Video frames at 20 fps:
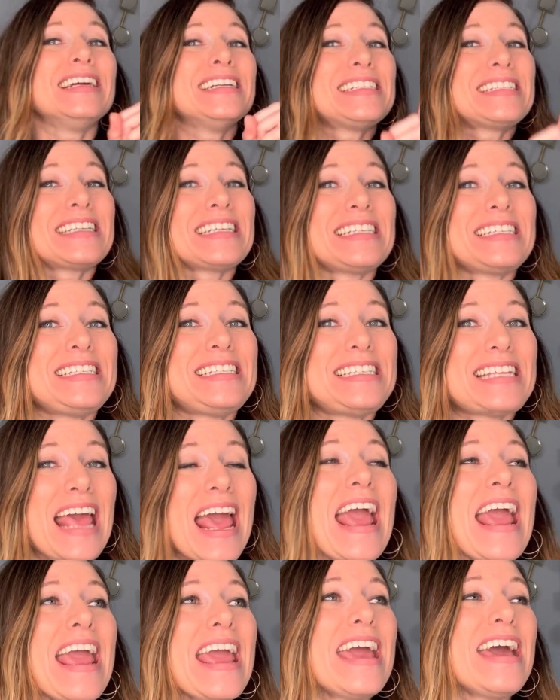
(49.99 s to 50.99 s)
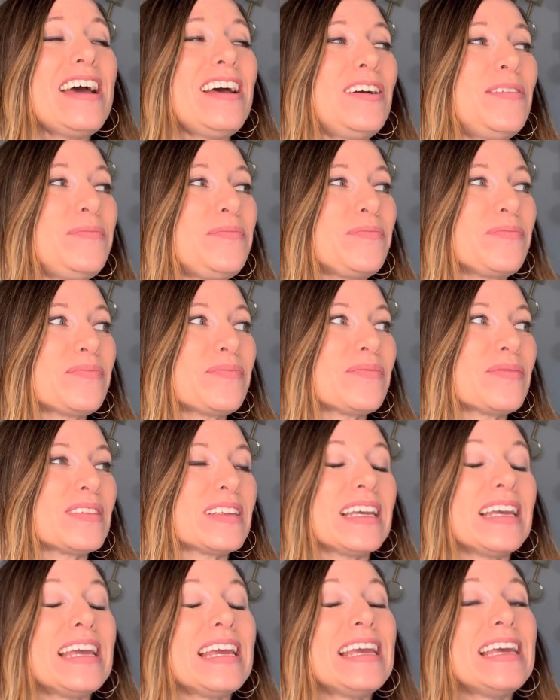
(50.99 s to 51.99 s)
Today
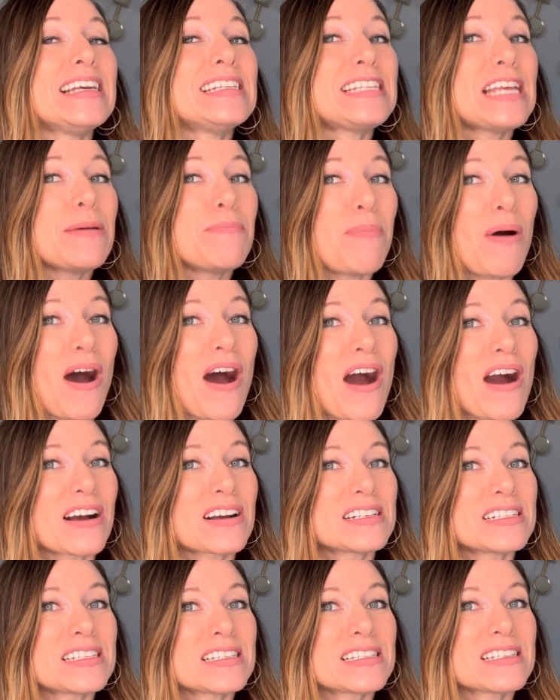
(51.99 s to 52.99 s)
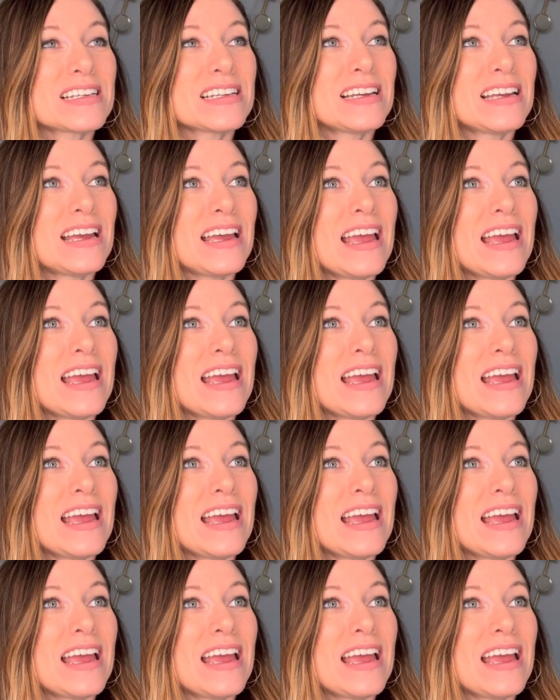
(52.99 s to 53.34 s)
is a box